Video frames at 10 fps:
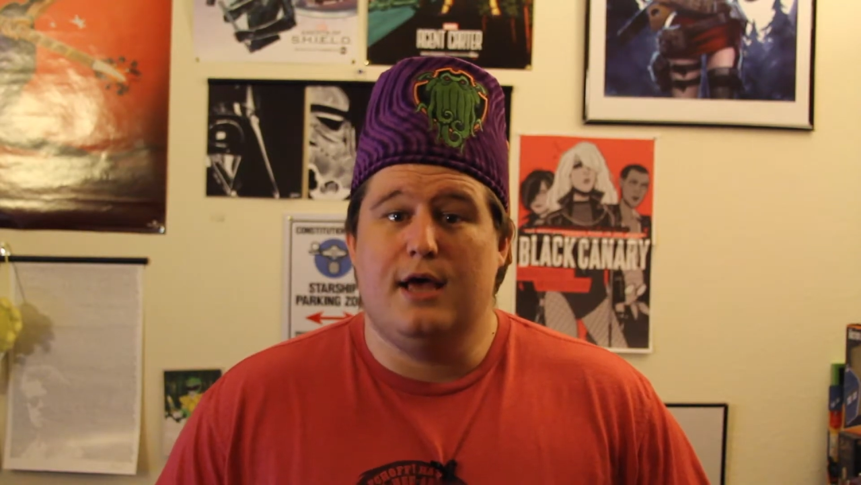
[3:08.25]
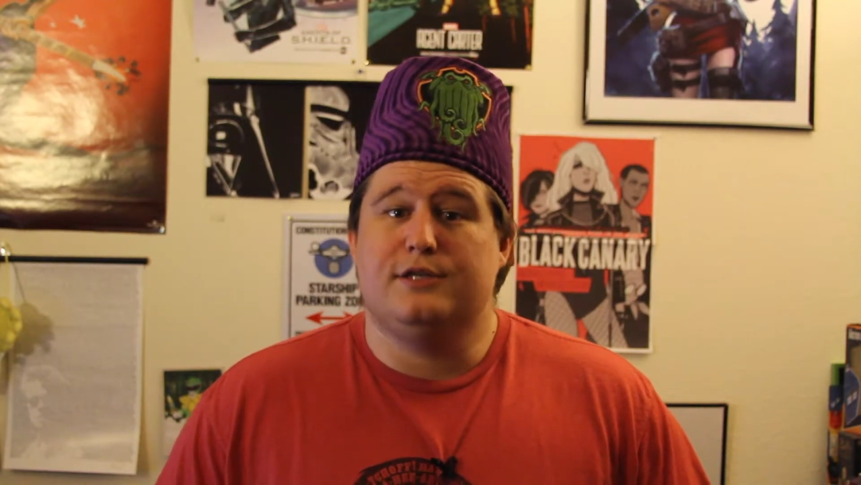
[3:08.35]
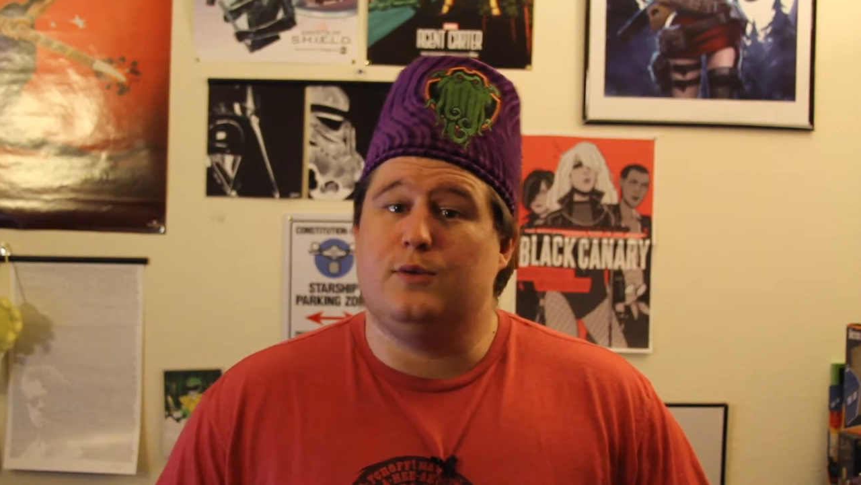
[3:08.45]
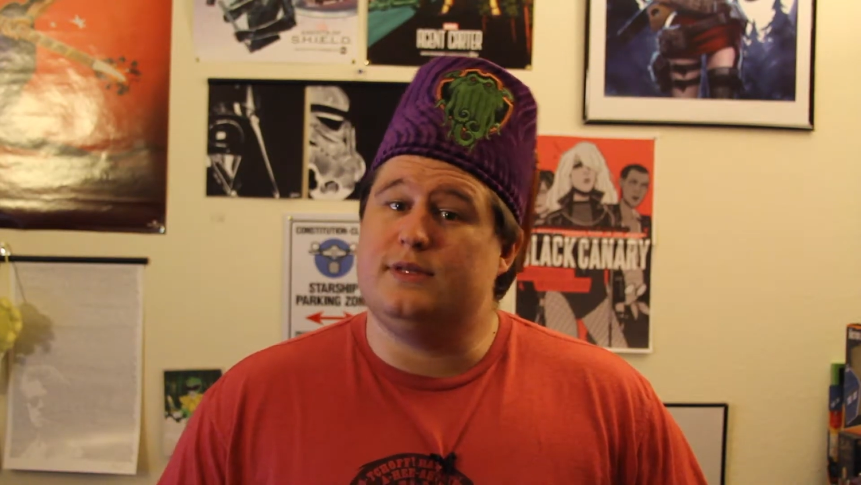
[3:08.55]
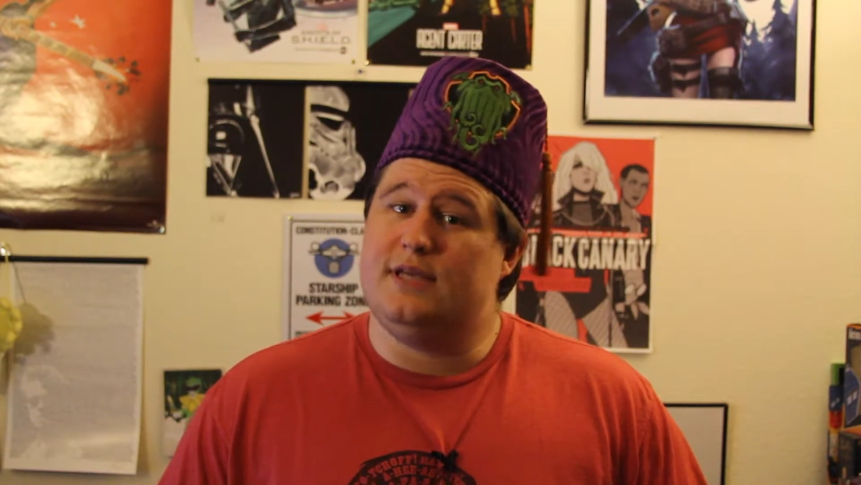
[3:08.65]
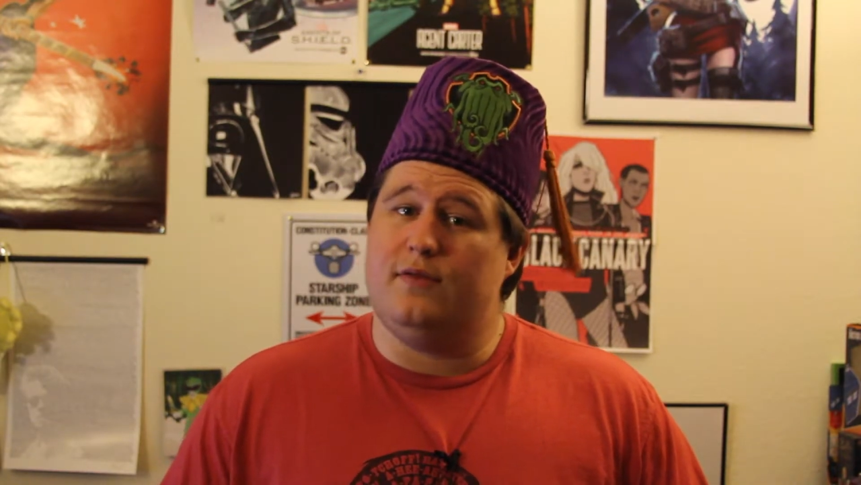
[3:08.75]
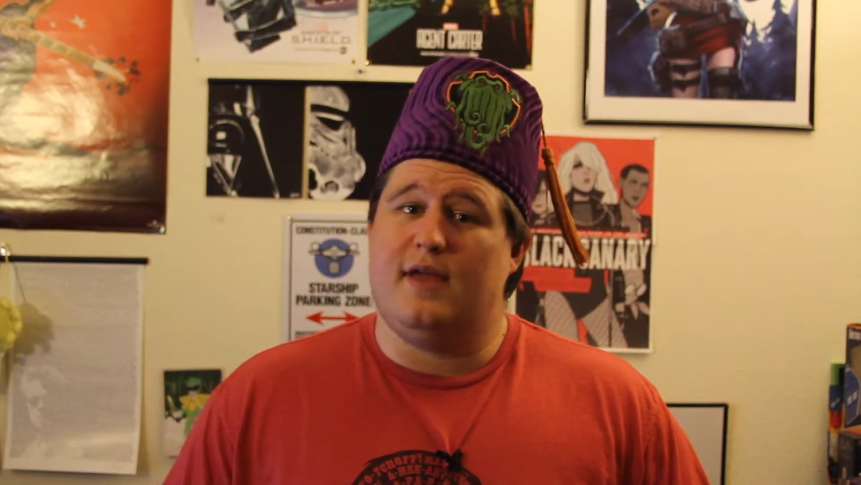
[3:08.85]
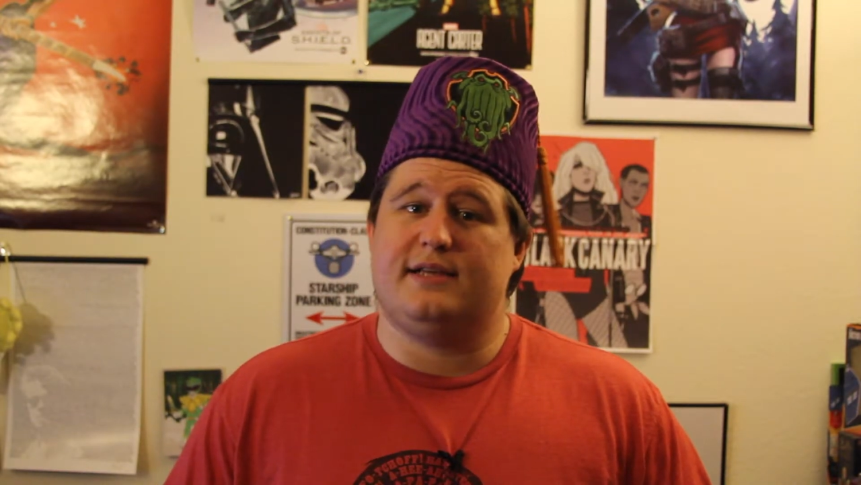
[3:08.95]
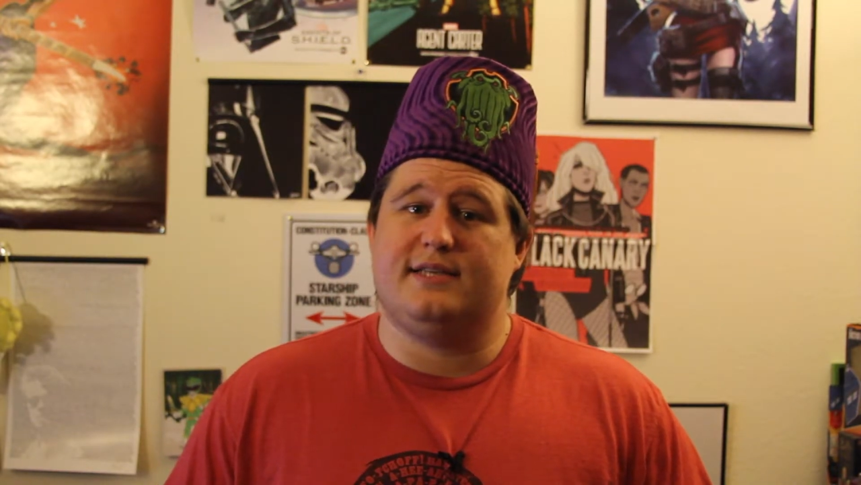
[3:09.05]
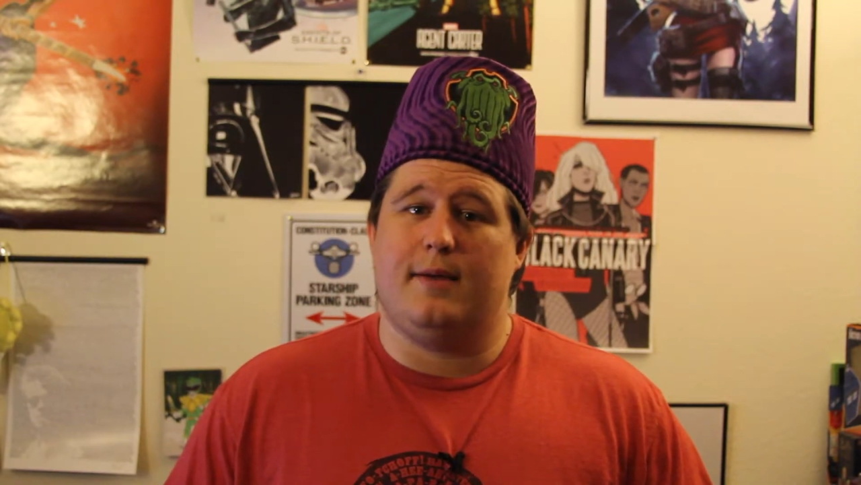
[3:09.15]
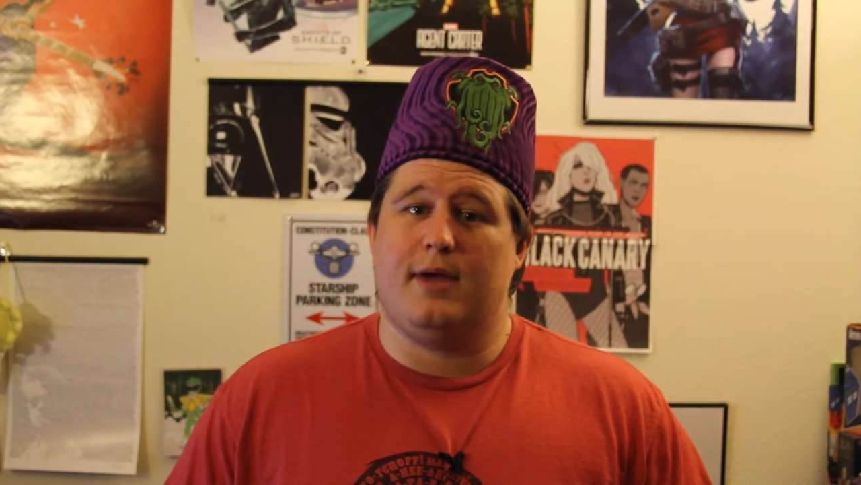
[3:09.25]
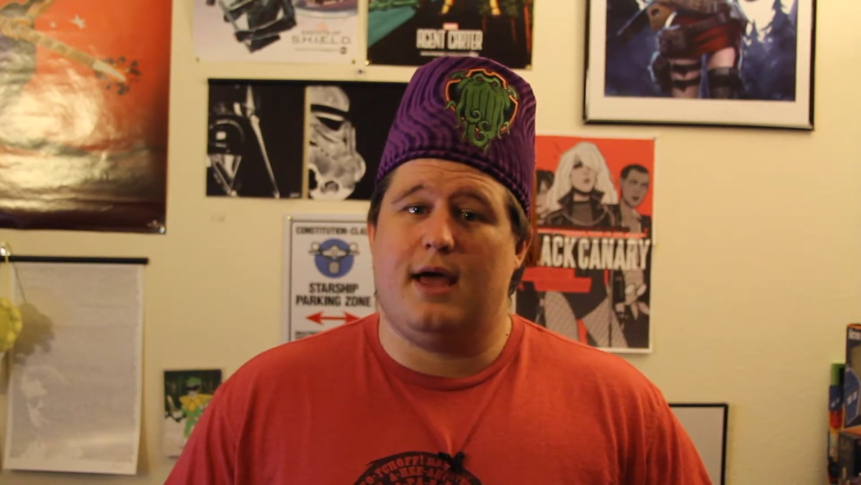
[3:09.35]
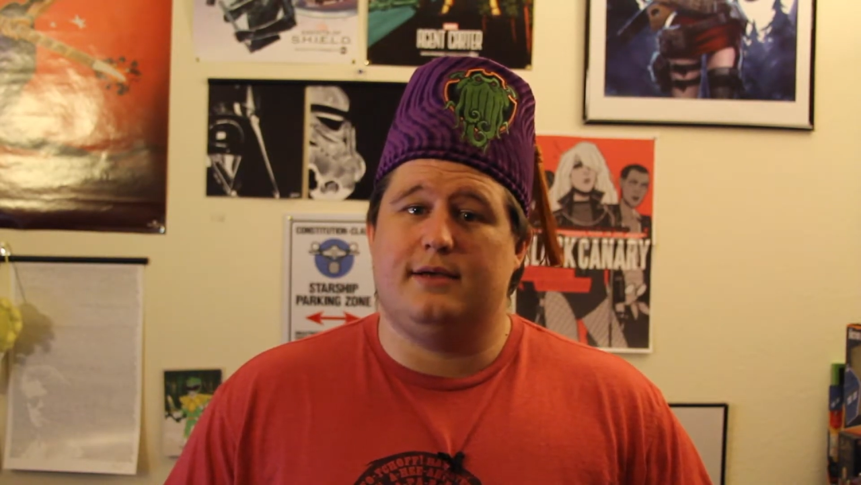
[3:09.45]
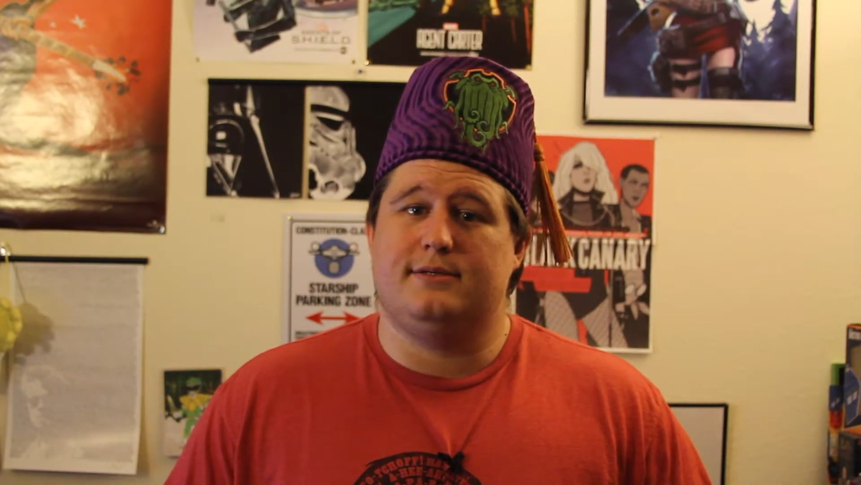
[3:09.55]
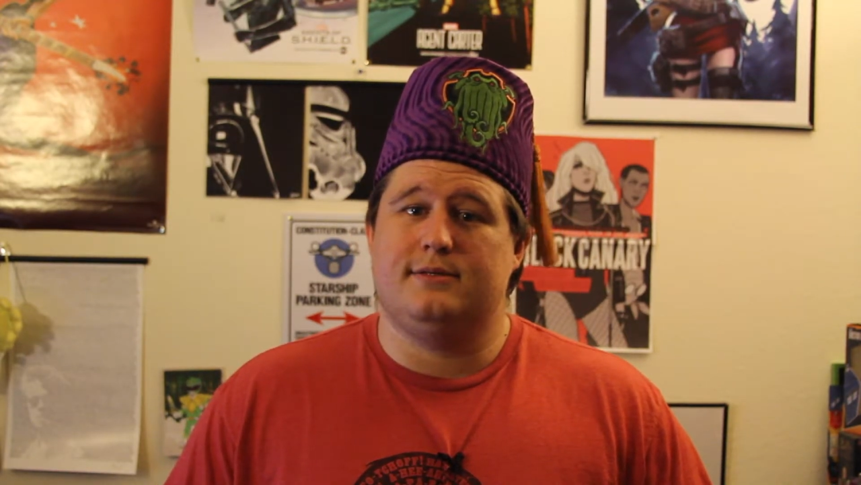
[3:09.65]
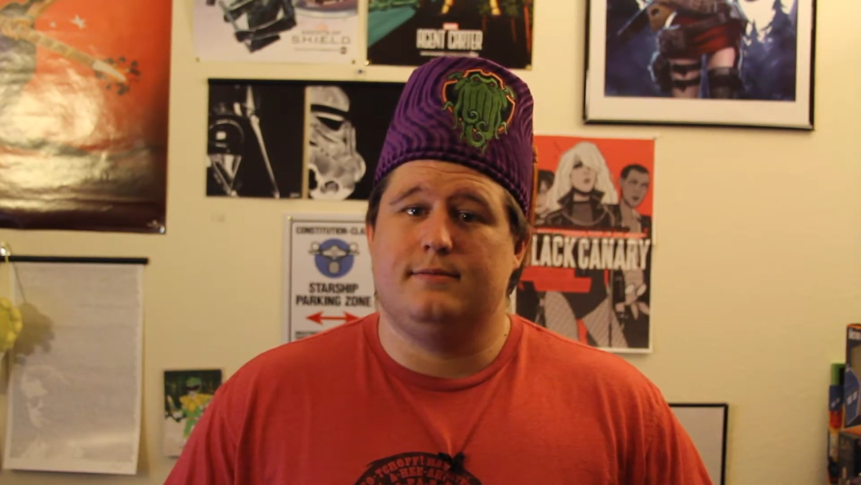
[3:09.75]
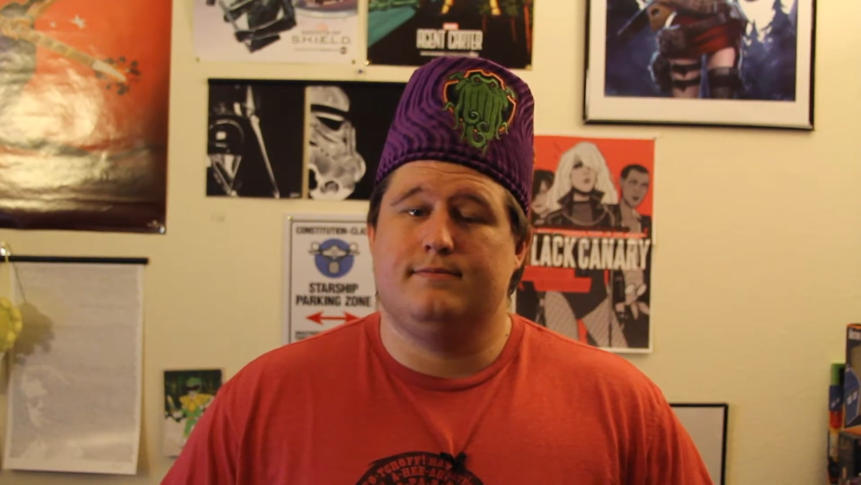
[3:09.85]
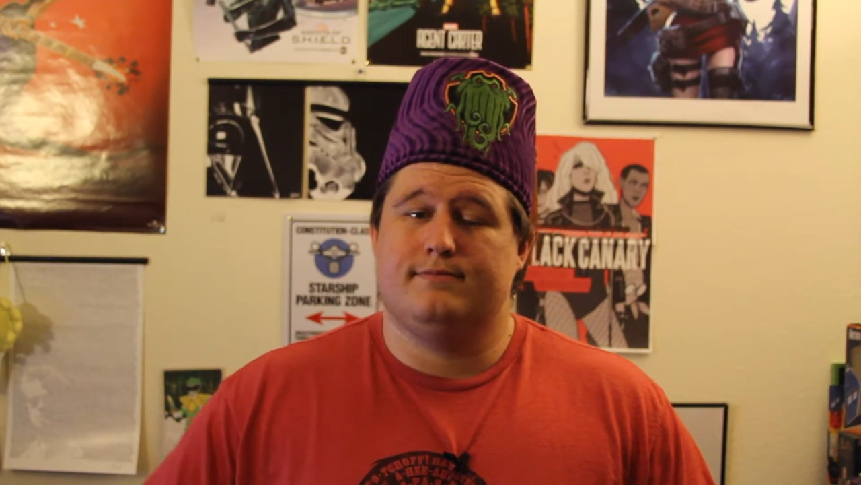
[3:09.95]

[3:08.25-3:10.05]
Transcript: So until next time, guys,